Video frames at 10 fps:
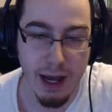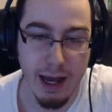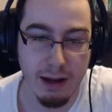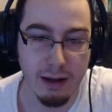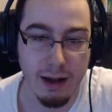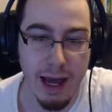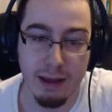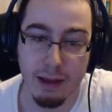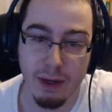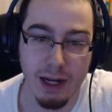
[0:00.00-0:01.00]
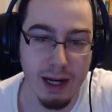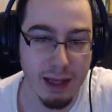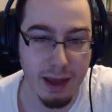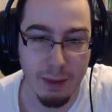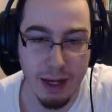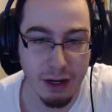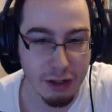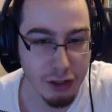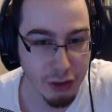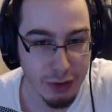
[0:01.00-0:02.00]
And hand them a gun, they may
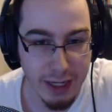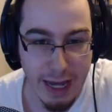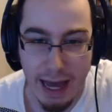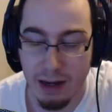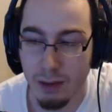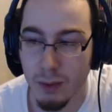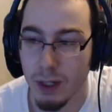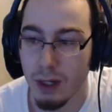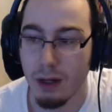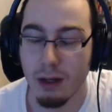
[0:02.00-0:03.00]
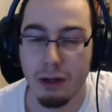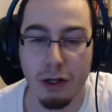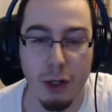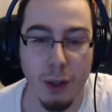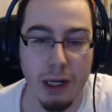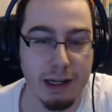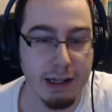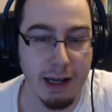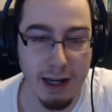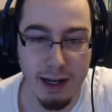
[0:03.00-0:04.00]
not shoot it. Hand them, a
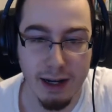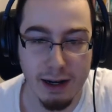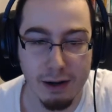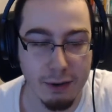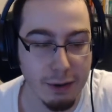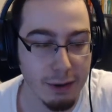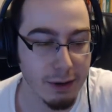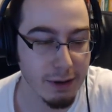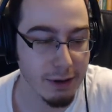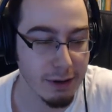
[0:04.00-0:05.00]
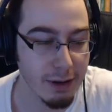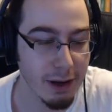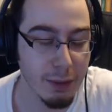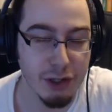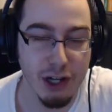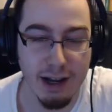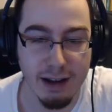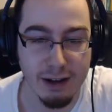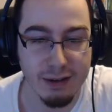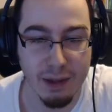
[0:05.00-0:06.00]
katana or a
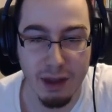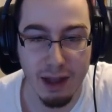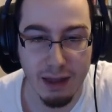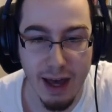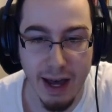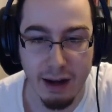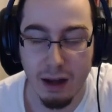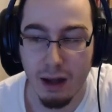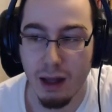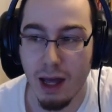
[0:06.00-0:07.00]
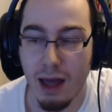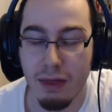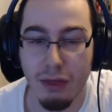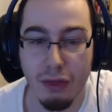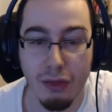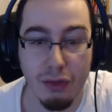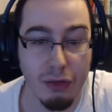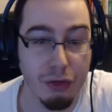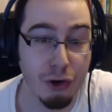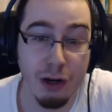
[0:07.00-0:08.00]
machete or something like that, and
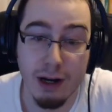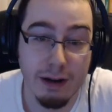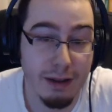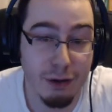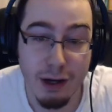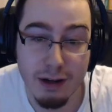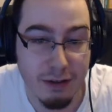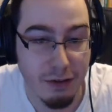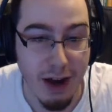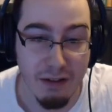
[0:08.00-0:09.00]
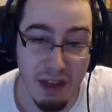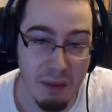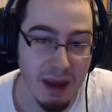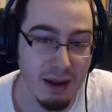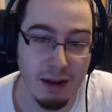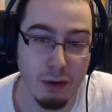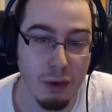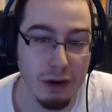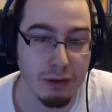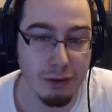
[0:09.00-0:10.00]
they're not going to survive. They may
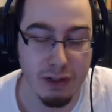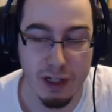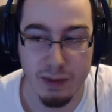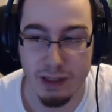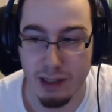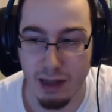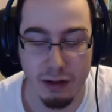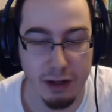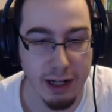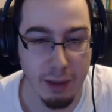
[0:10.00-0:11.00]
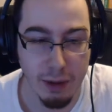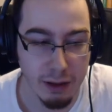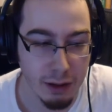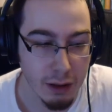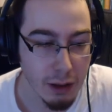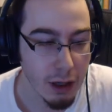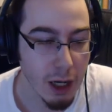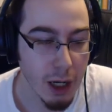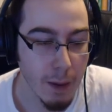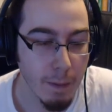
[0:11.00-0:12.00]
kill 1 or 2 zombies and then they're going to get bitten.
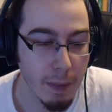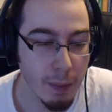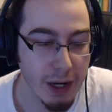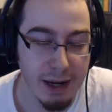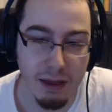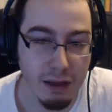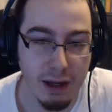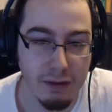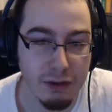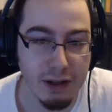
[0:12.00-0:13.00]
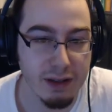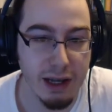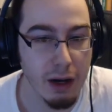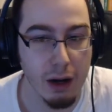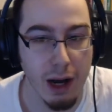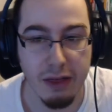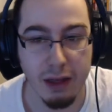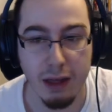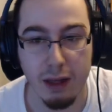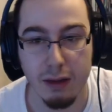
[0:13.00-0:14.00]
But I think the governor doesn't care. I
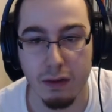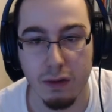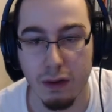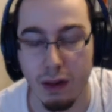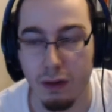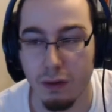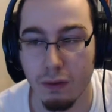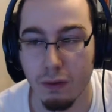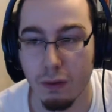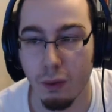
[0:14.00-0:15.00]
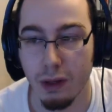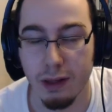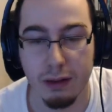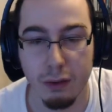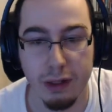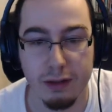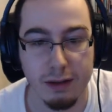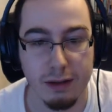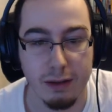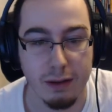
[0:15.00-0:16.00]
think he's willing to
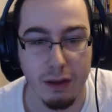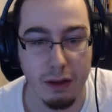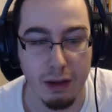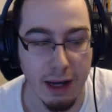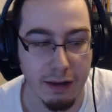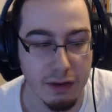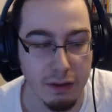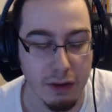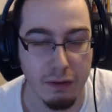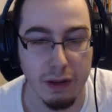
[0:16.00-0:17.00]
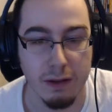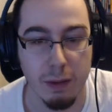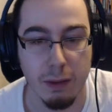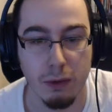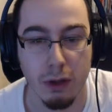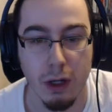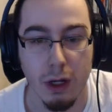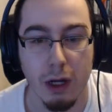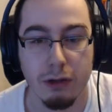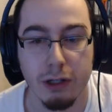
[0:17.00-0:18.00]
risk the lives of these people
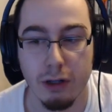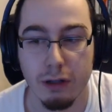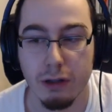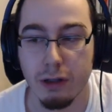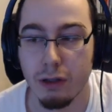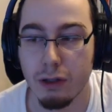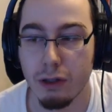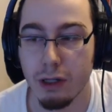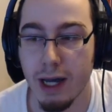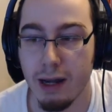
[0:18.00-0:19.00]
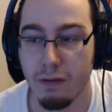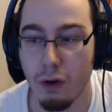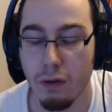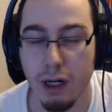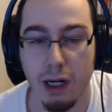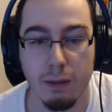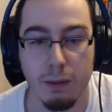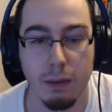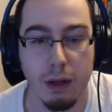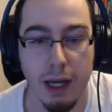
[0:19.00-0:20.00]
to kind of overcome.